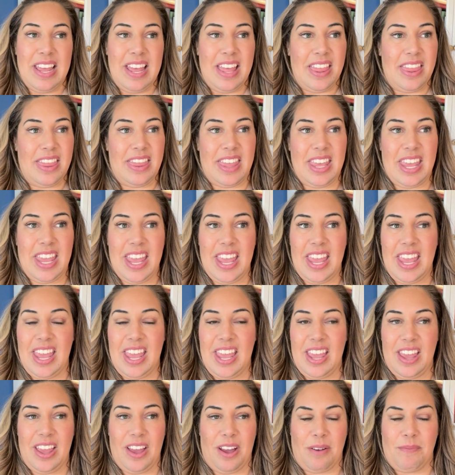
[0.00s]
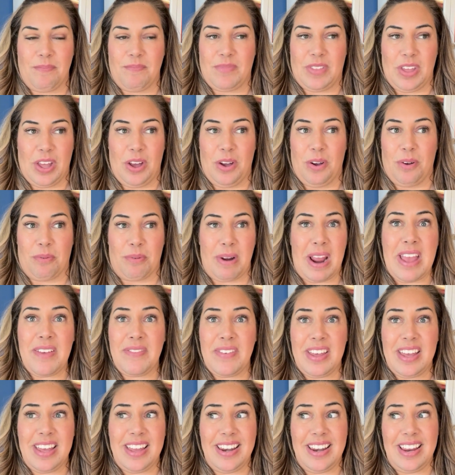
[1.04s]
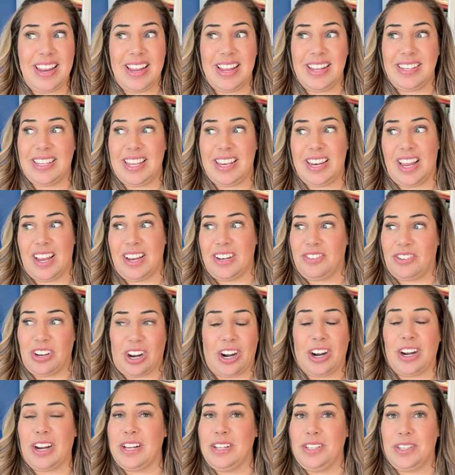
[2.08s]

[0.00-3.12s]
the raven is in a dark and